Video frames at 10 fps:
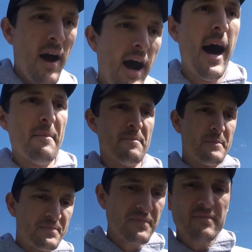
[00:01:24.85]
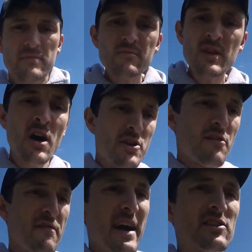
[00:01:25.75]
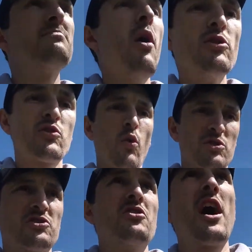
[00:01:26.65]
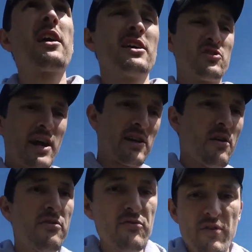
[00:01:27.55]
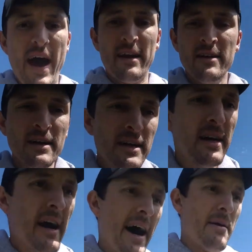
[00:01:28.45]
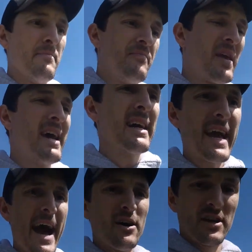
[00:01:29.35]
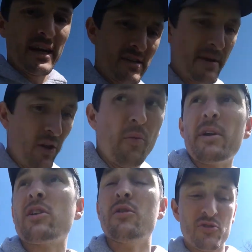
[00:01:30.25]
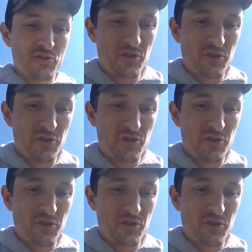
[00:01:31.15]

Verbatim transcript: um, on your fence, most horses are not going to try to go through that. Um, cows, I like to be a little bit closer